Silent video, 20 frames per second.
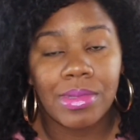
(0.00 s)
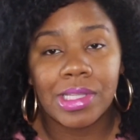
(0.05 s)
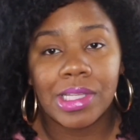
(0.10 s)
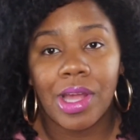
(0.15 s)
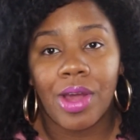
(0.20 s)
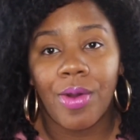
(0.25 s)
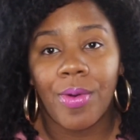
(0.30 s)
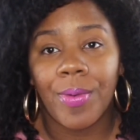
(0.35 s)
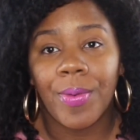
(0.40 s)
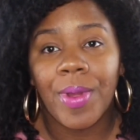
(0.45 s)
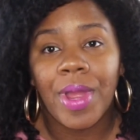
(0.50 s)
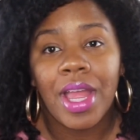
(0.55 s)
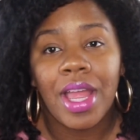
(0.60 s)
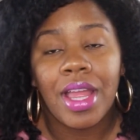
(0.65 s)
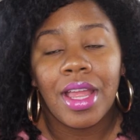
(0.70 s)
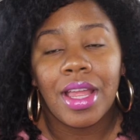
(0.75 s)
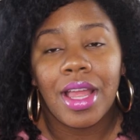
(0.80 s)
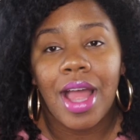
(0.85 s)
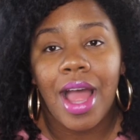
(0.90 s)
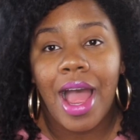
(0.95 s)
So
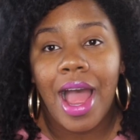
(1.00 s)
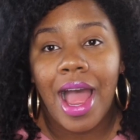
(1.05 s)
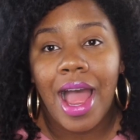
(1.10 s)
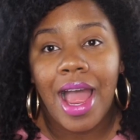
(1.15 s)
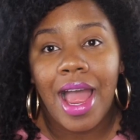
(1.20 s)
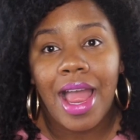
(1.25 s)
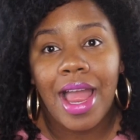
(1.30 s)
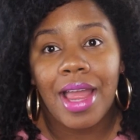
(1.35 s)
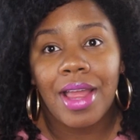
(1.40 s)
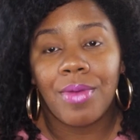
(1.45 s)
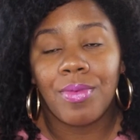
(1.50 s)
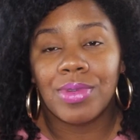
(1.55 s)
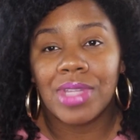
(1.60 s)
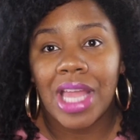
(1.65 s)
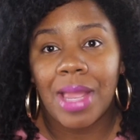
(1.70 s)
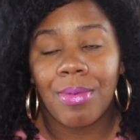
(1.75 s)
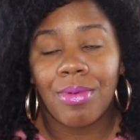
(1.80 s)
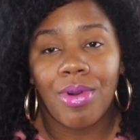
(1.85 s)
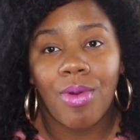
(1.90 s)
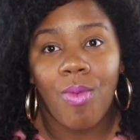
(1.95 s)
I was
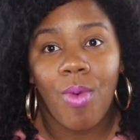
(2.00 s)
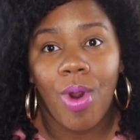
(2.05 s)
able to